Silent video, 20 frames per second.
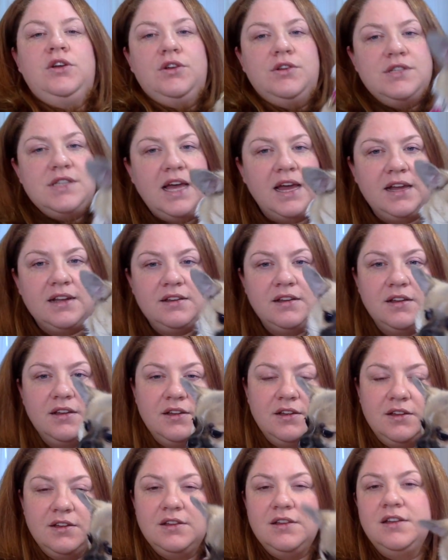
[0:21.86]
Who's that?
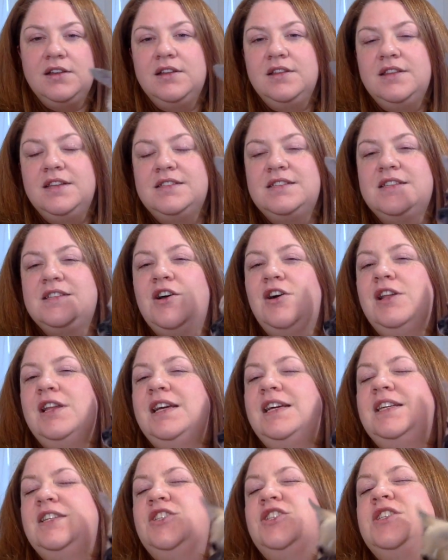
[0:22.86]
This is
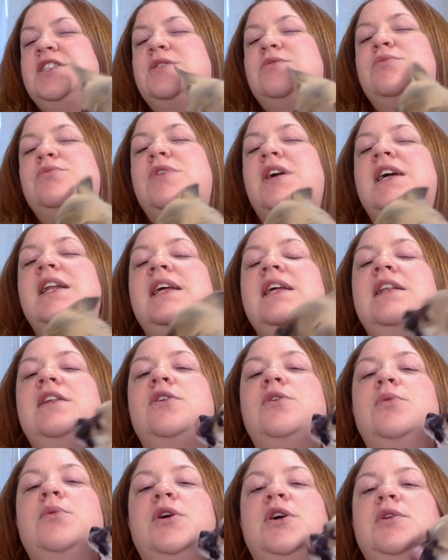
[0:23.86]
Holly. She's a wriggly
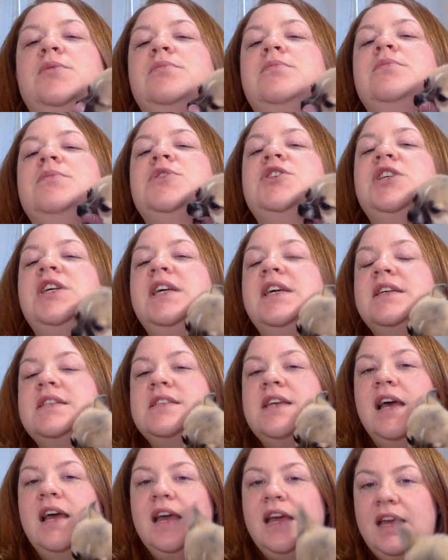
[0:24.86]
little worm. She is
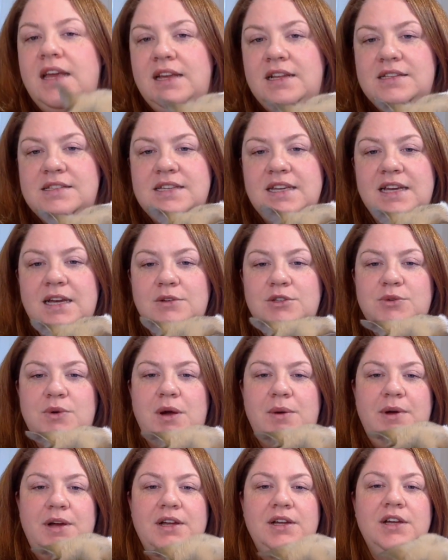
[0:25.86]
a teacup
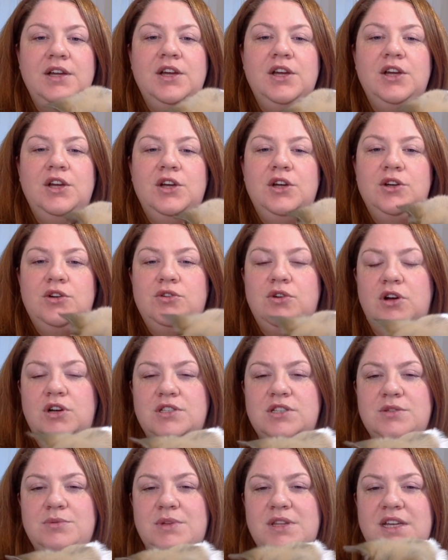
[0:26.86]
chihuahua
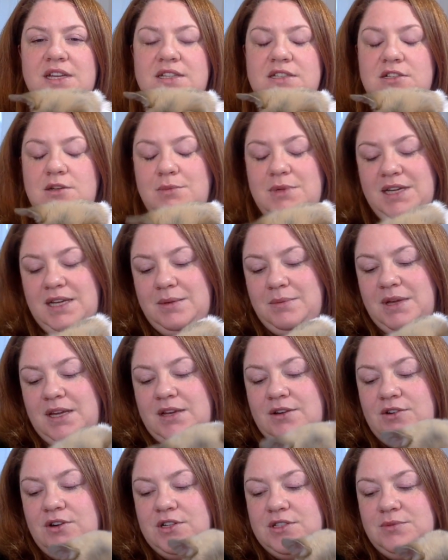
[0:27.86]
crossed with a, stop licking me,
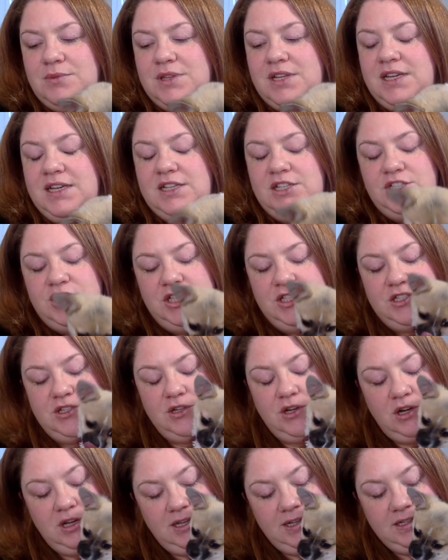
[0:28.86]
crossed with a Shih
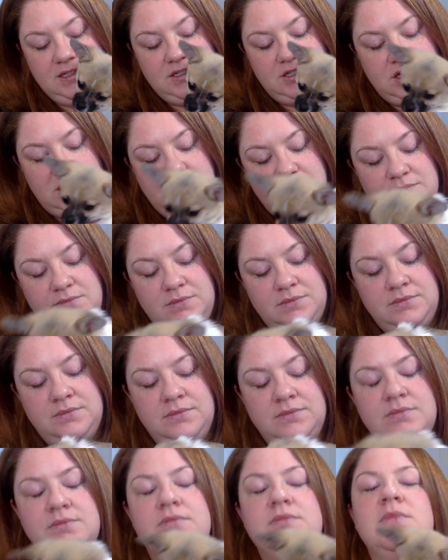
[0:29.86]
Tzu. Holly, stop.
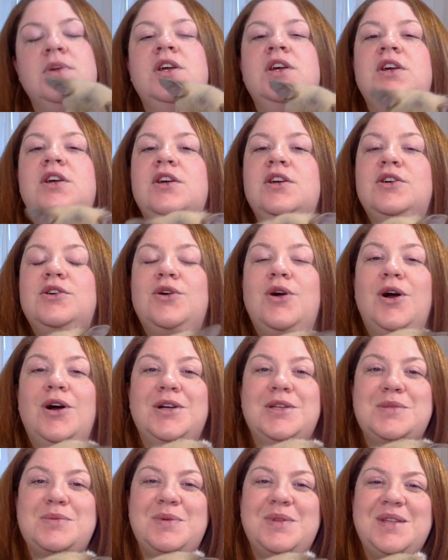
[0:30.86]

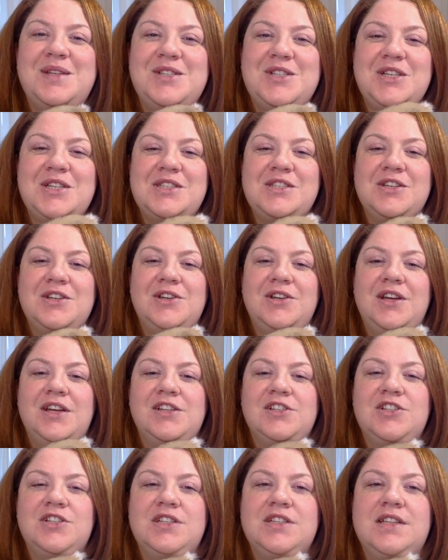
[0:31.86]
Crossed with a Shih Tzu,
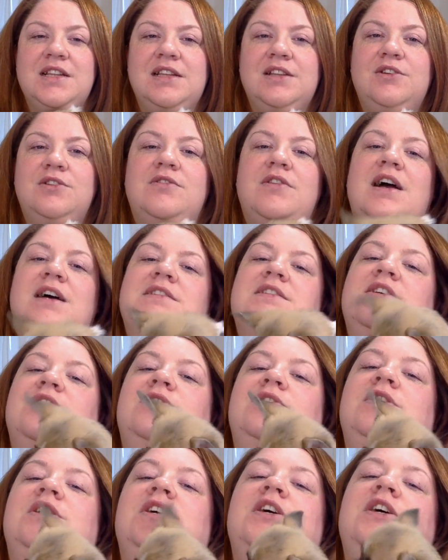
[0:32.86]
and she's a little rascal.